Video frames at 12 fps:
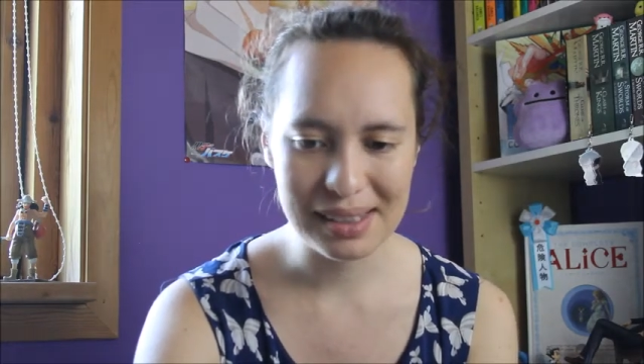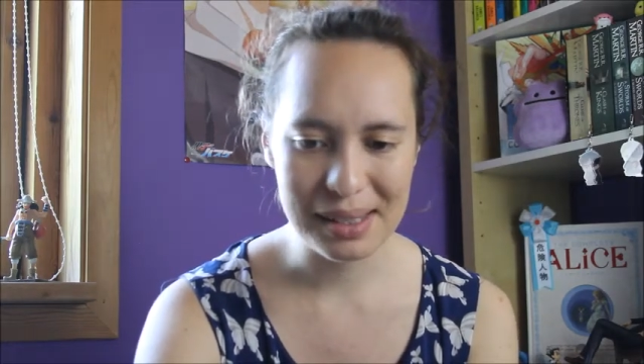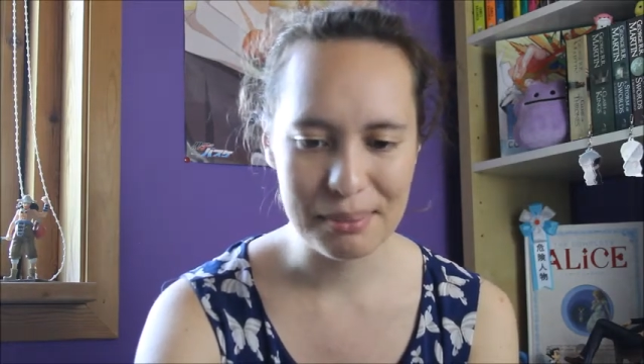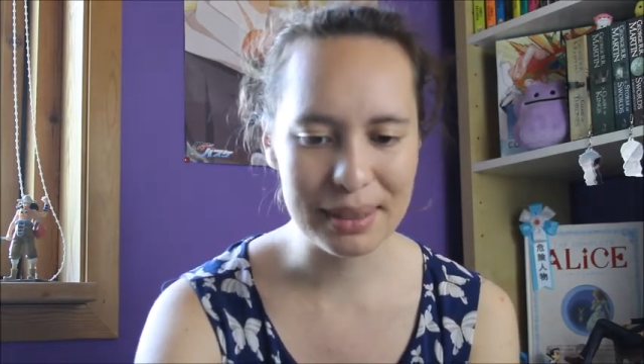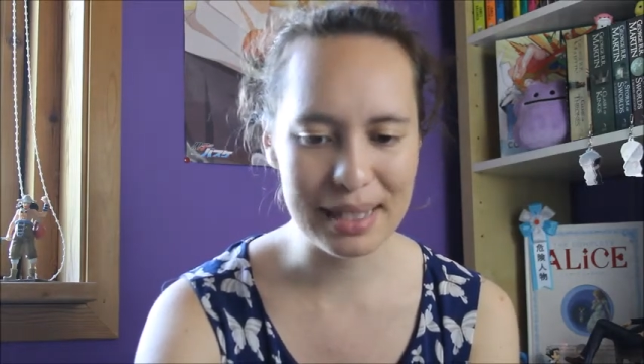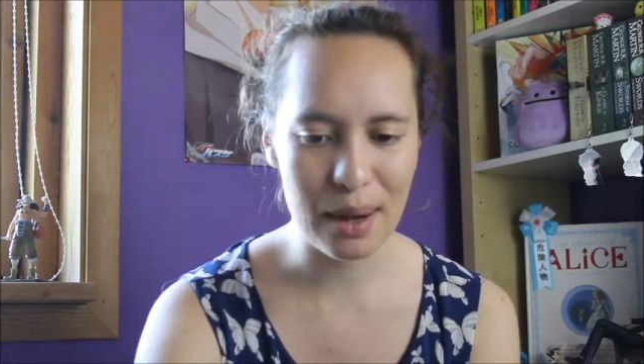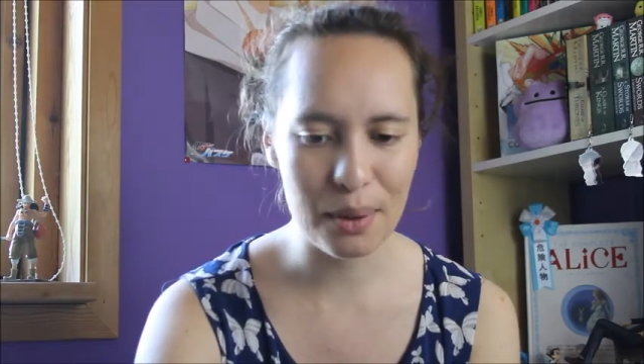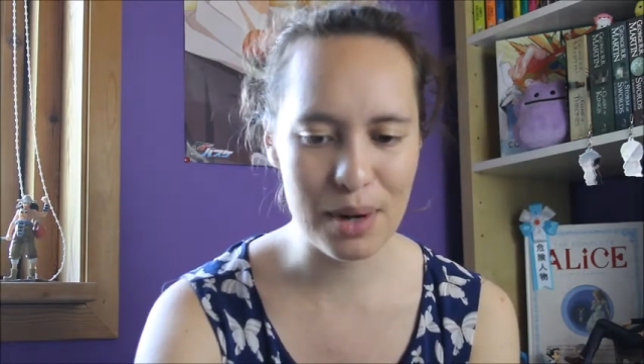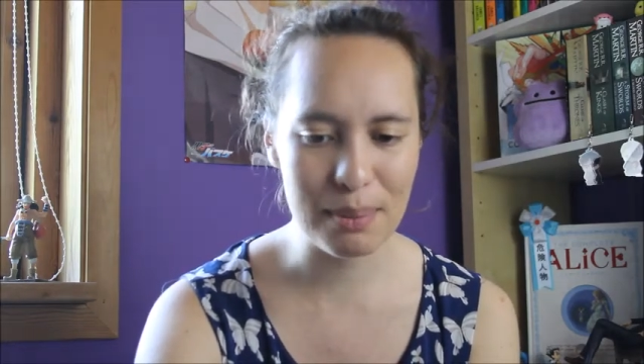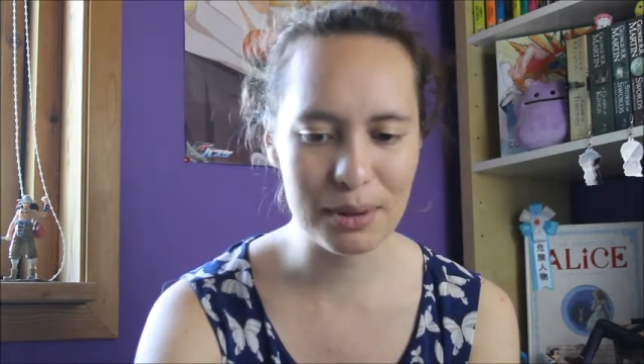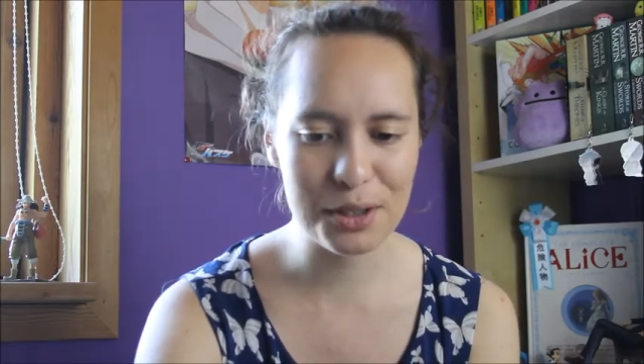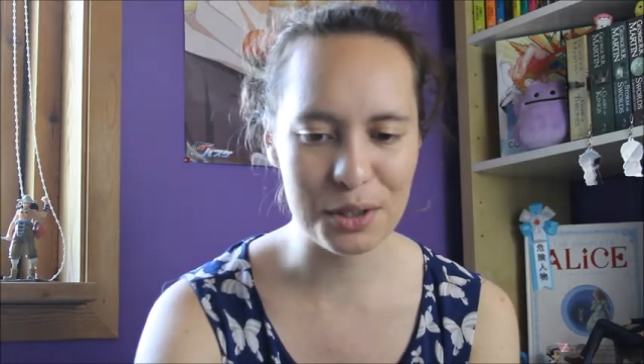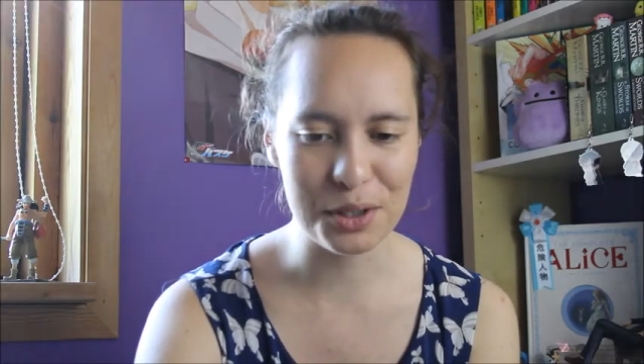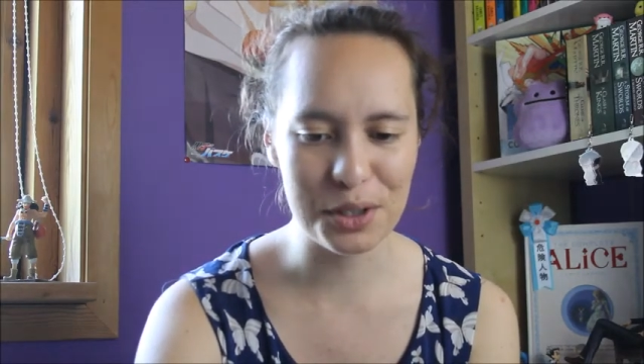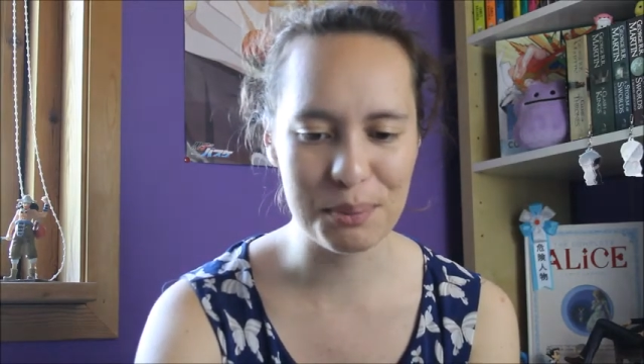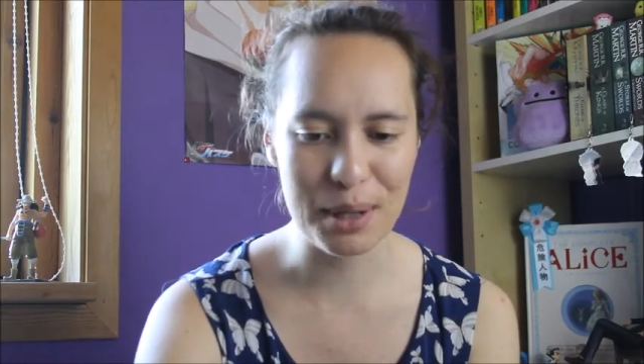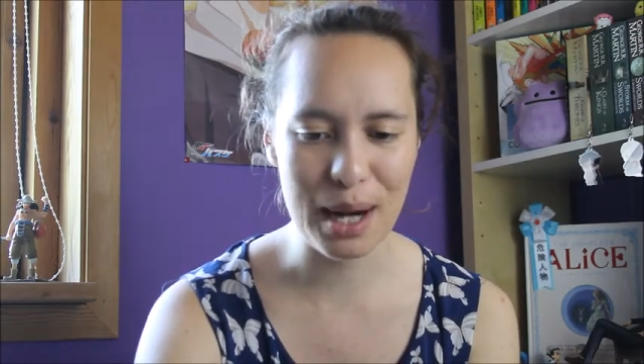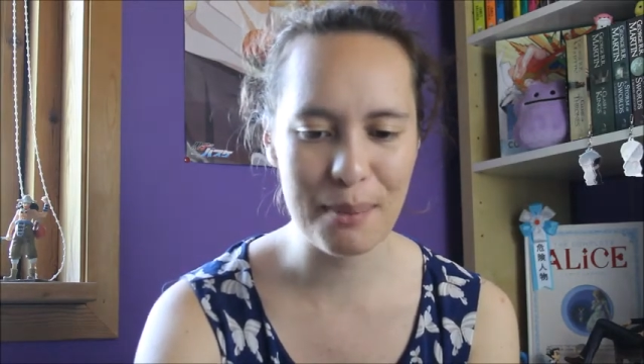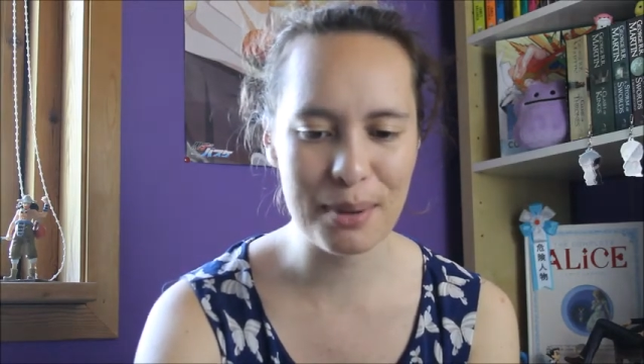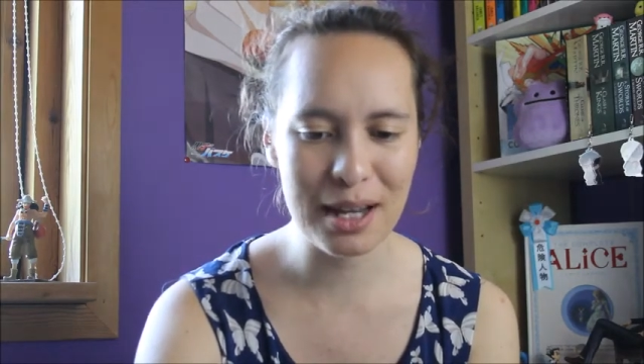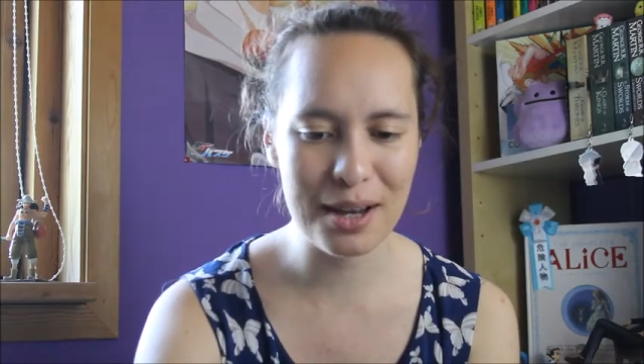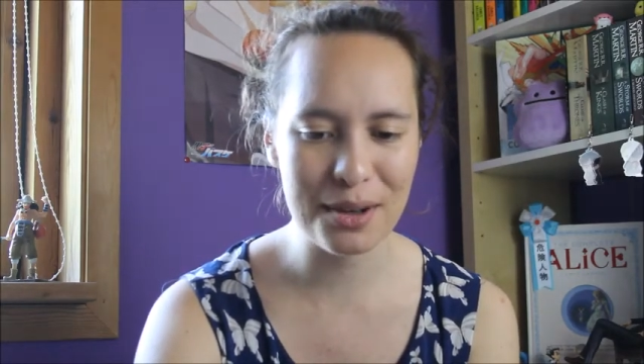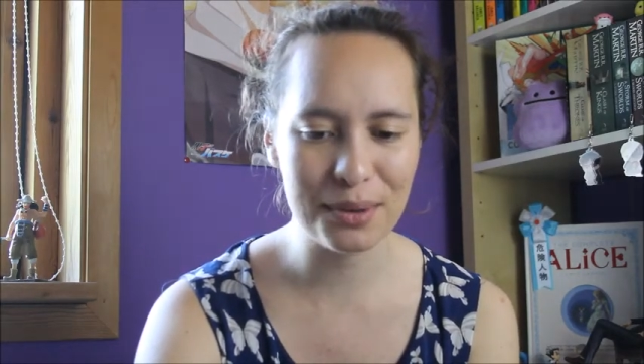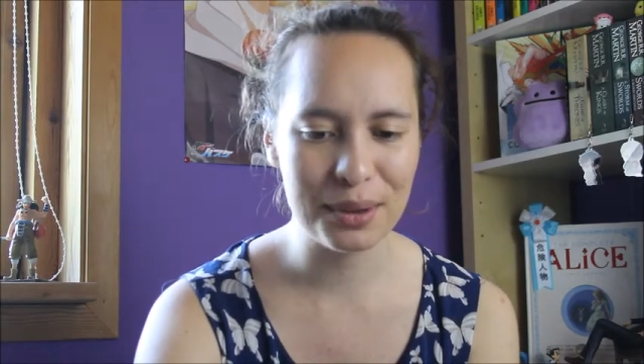But yeah, Rebels are super happy
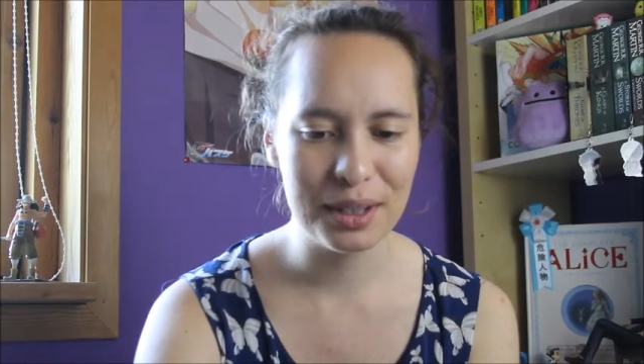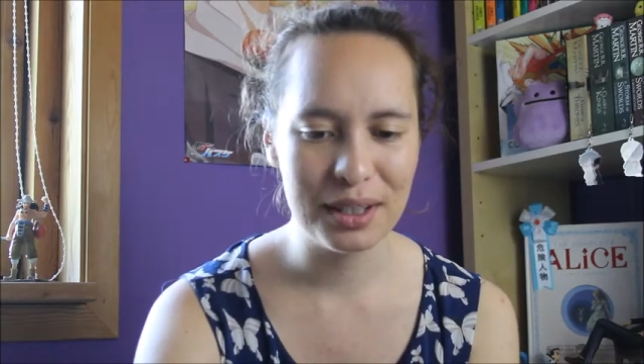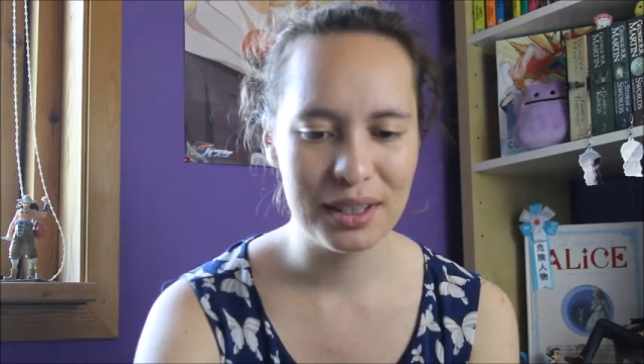now.